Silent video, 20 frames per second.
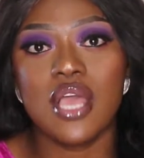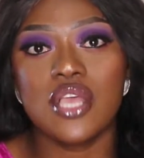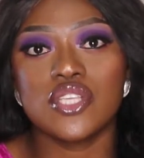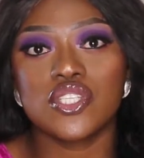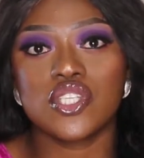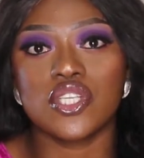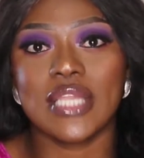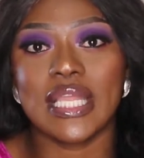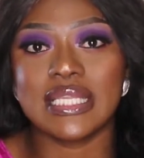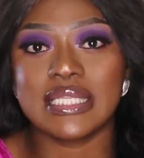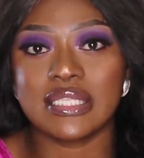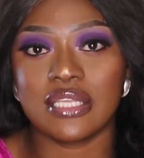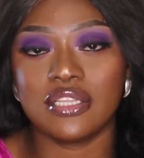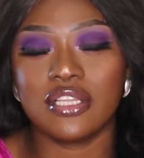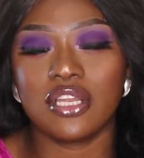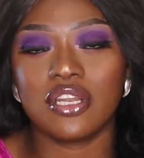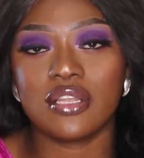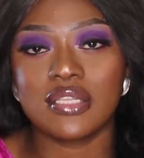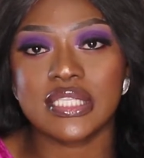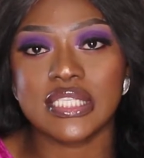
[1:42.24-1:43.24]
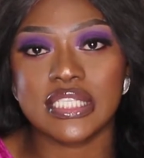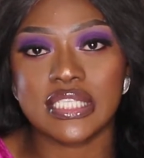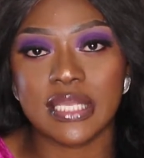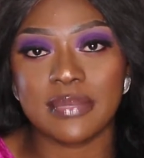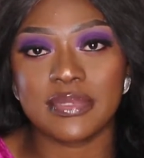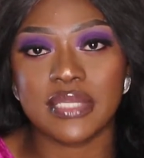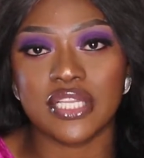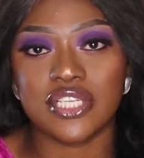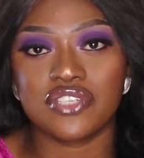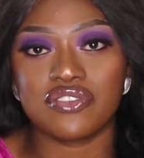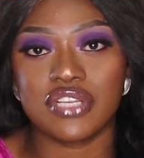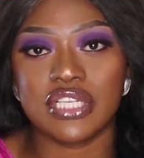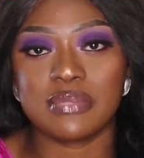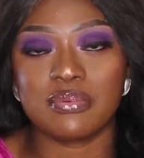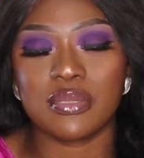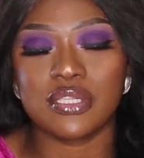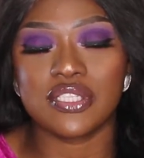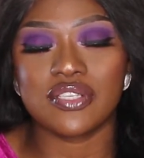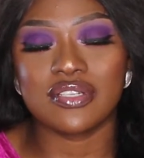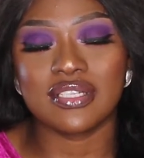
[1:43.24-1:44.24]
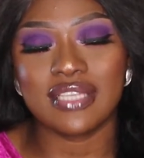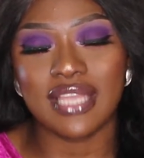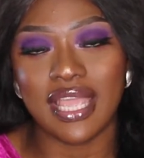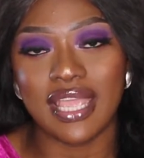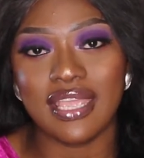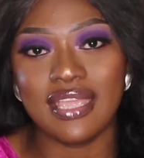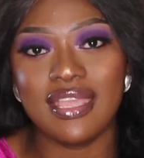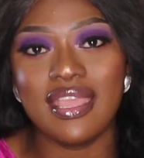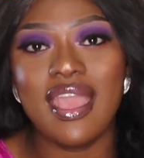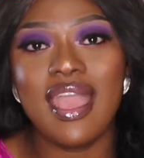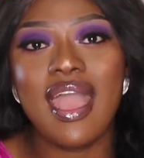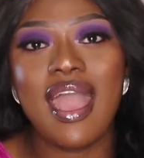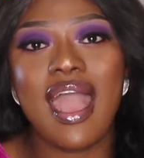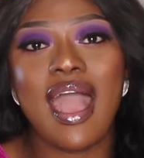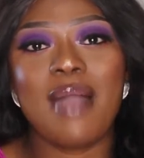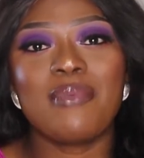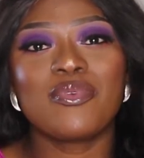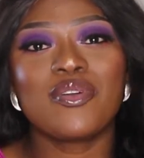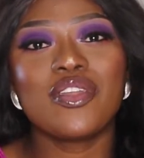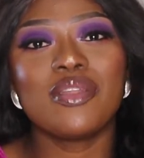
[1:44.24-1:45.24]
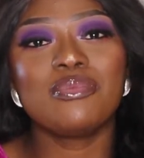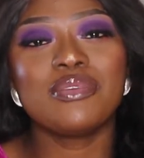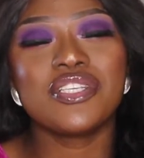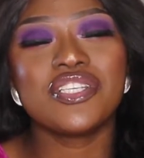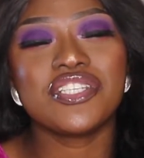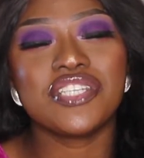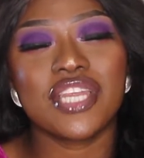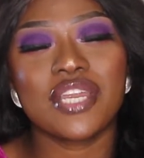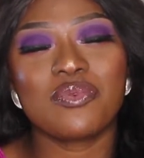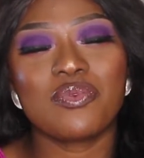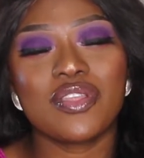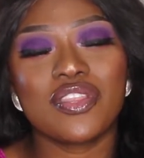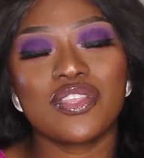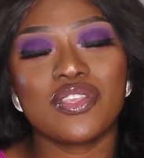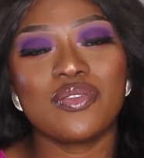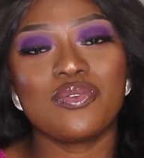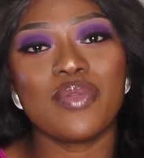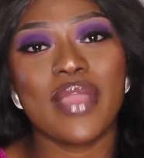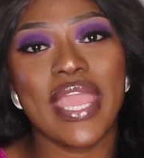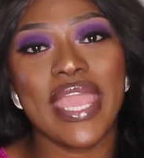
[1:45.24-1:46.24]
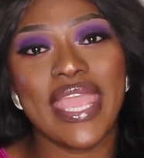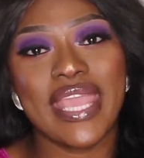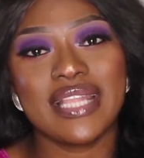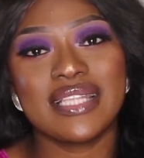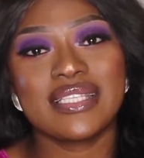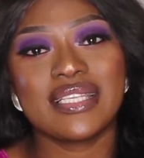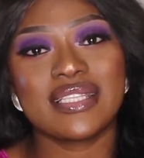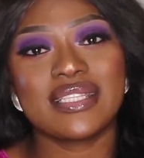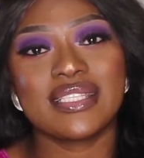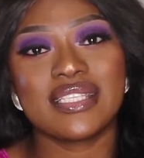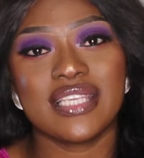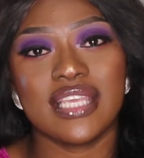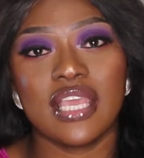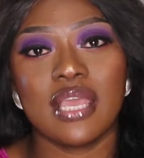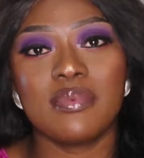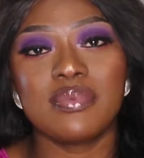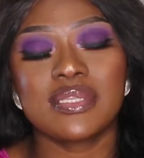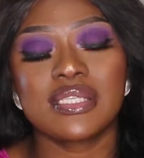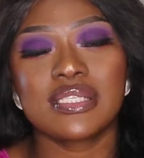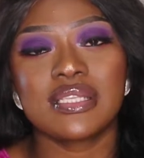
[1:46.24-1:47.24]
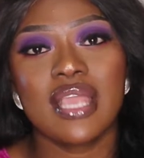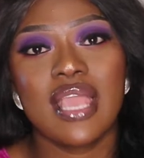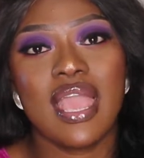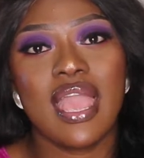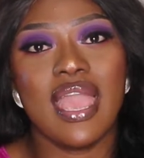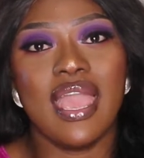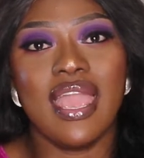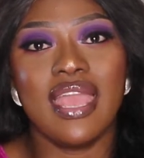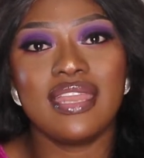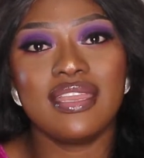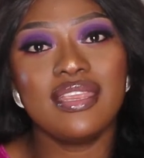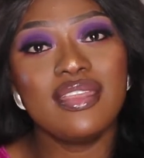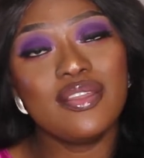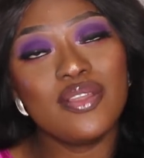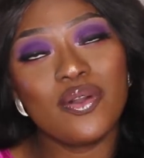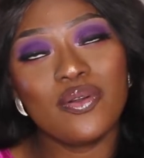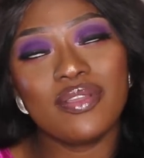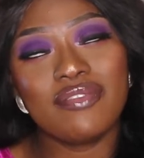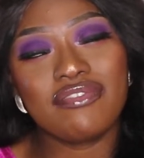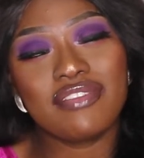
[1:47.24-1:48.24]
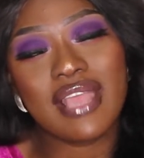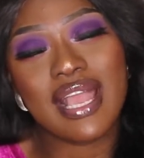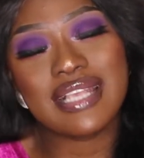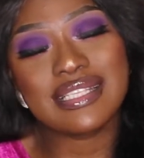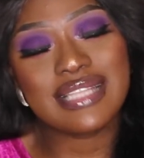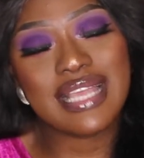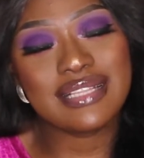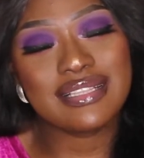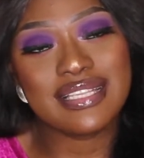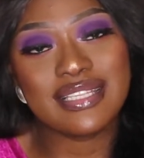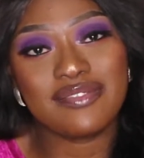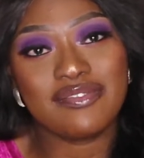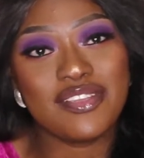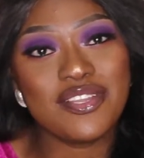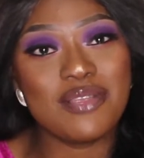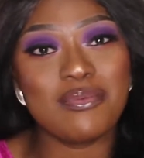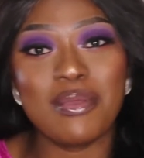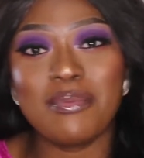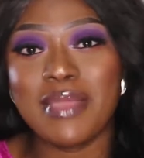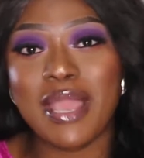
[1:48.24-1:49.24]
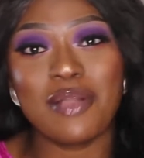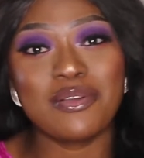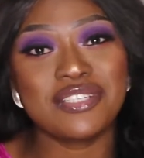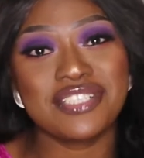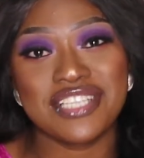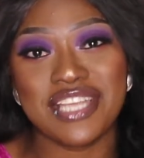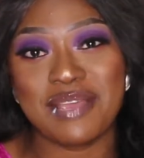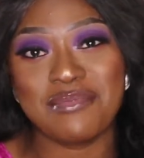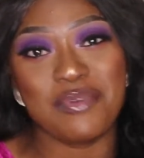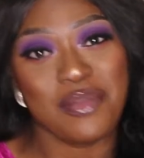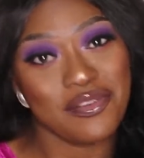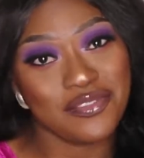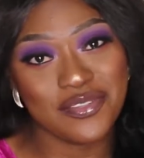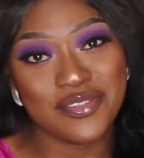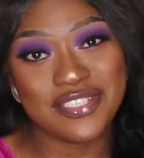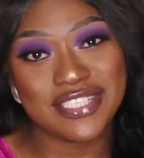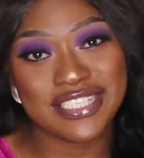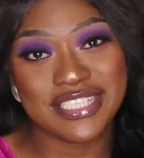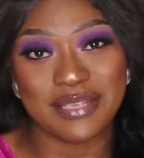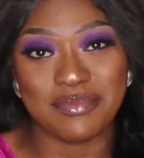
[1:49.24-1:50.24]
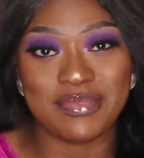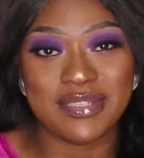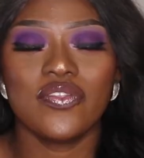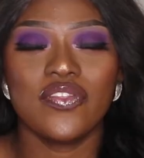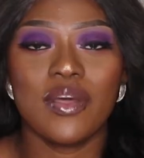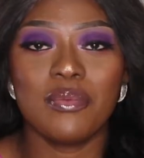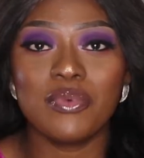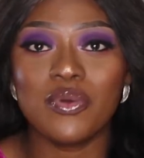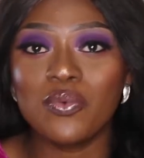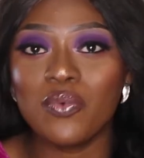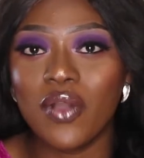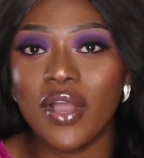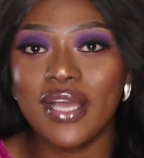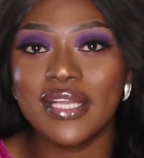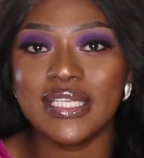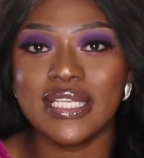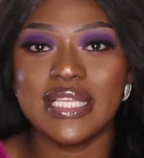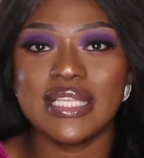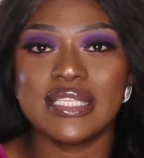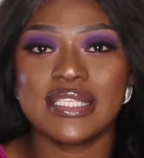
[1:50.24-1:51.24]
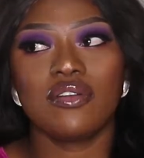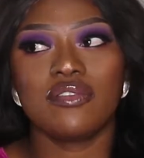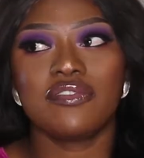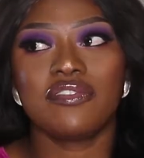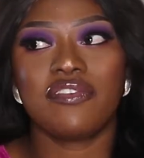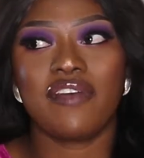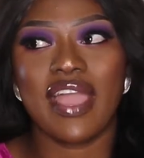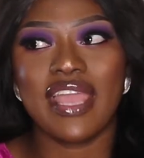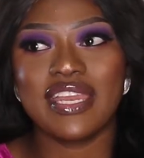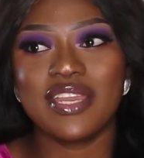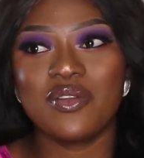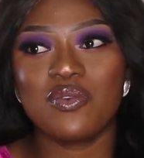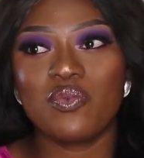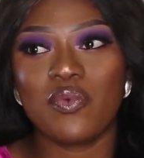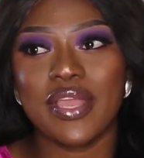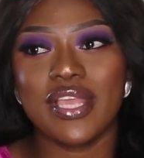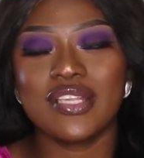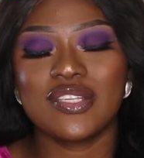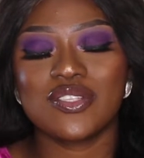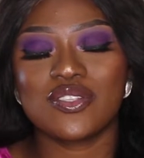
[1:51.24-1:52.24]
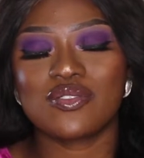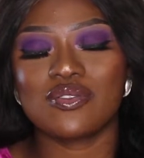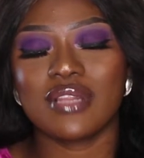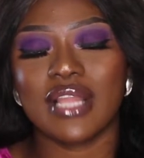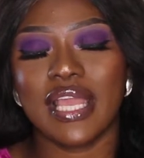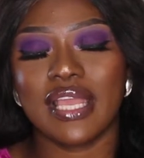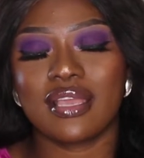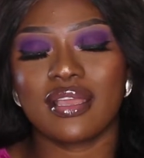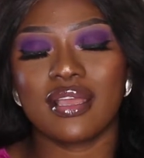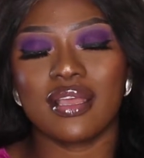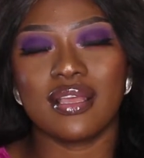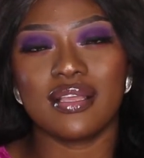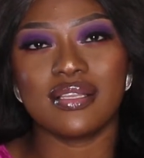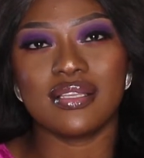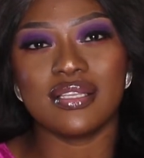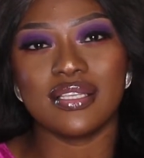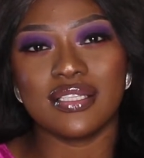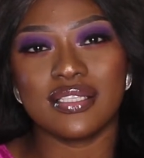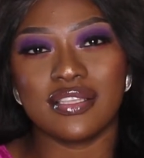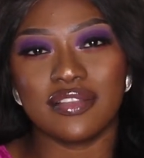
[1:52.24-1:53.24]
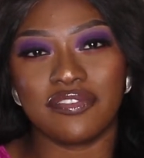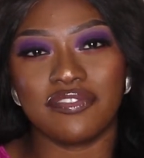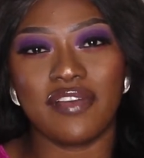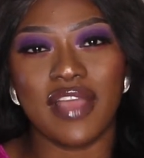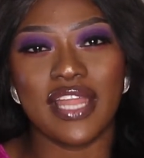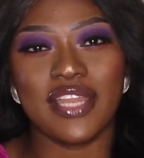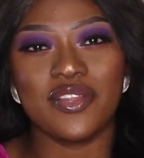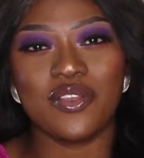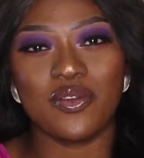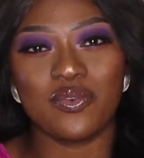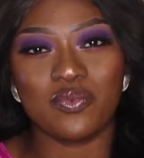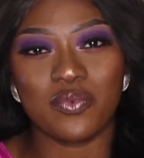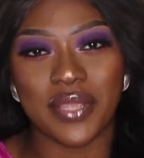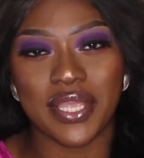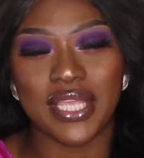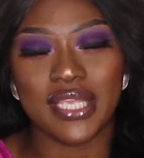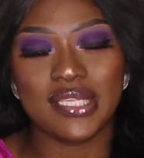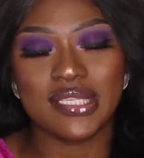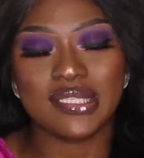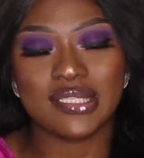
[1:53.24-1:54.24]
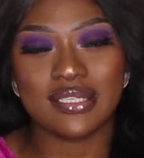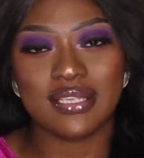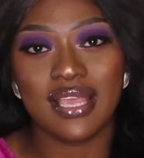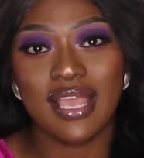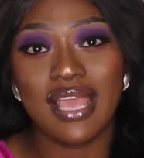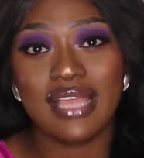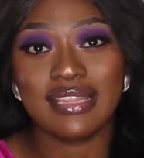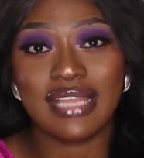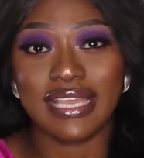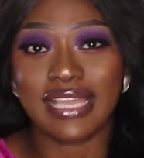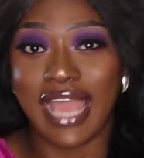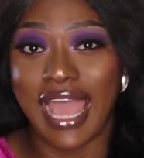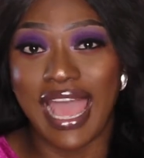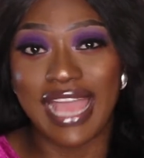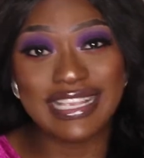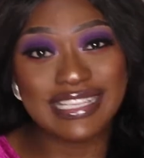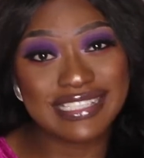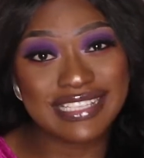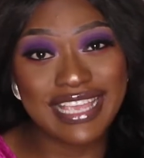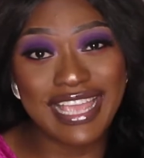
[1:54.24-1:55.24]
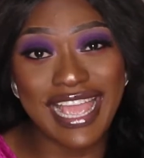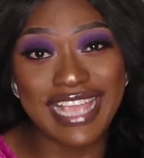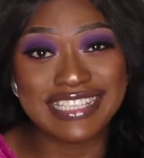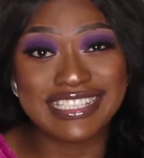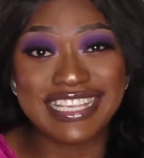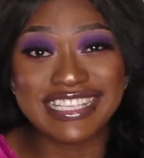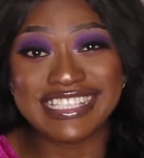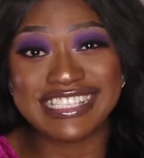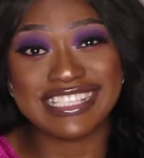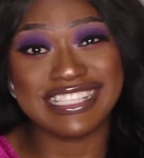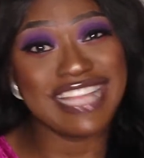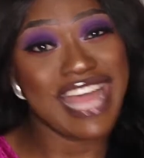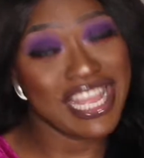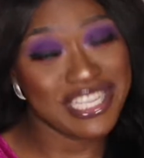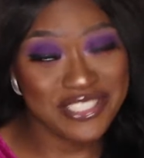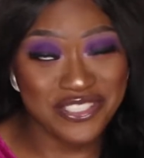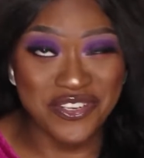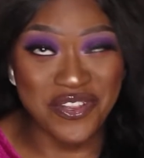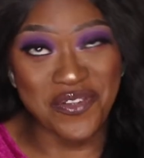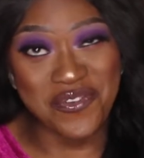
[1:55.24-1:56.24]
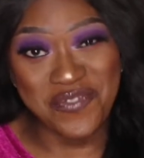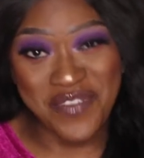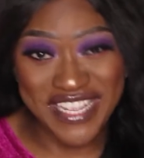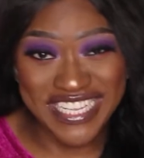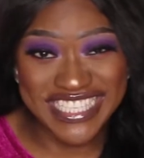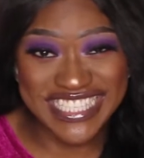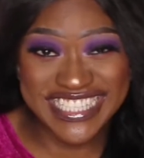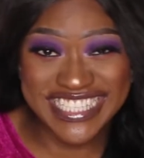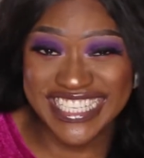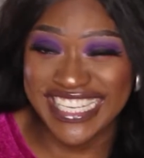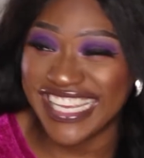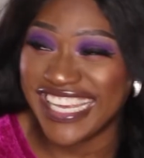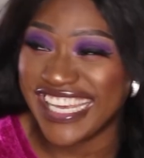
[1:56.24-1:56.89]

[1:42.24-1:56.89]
So there's a lot of tips and tricks, but today I'm gonna be sharing with you 8 tips. And if you guys like this video, maybe I'll share more of those tips. Number 1 is finding ways to define your waist. I say snatch your waist.